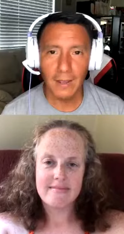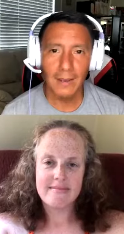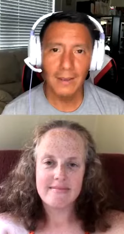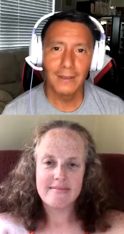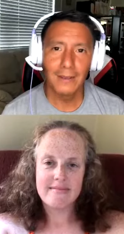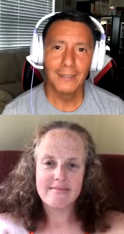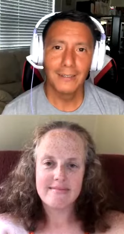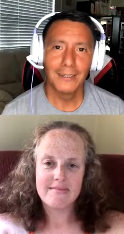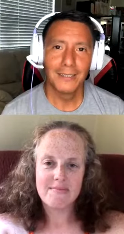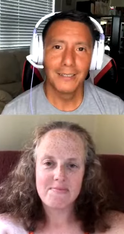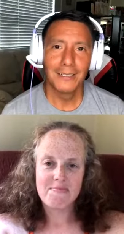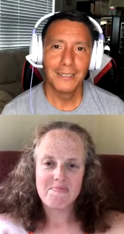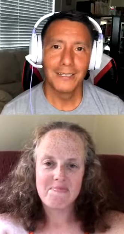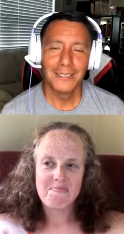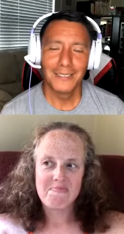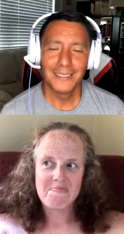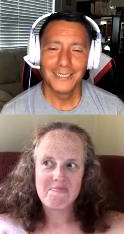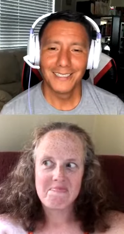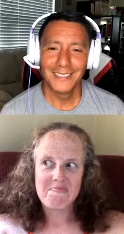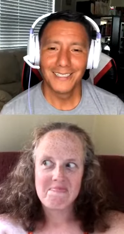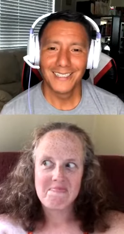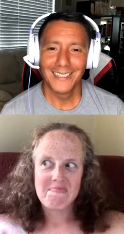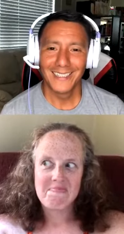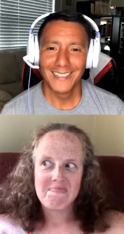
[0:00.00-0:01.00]

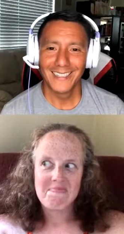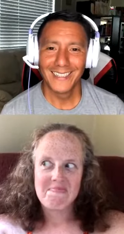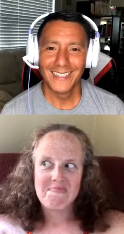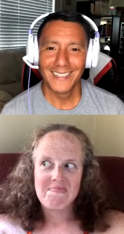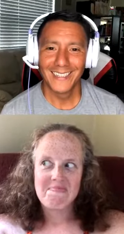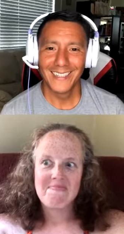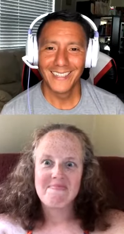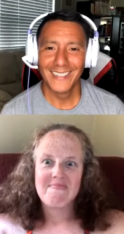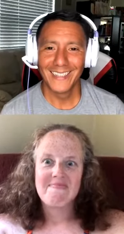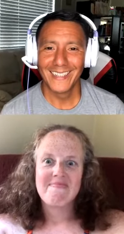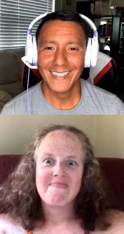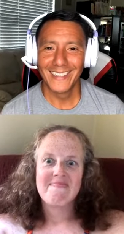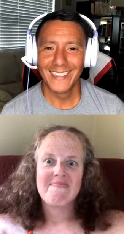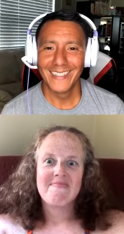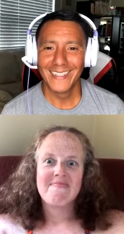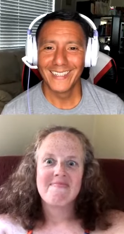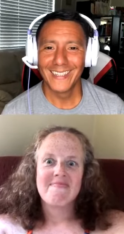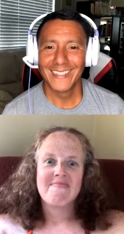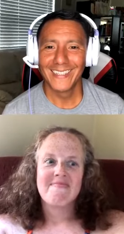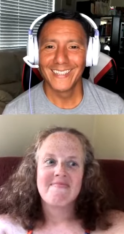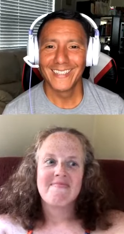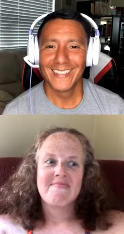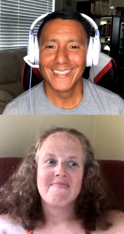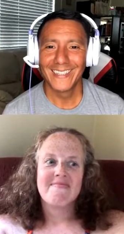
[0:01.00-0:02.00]
(silence)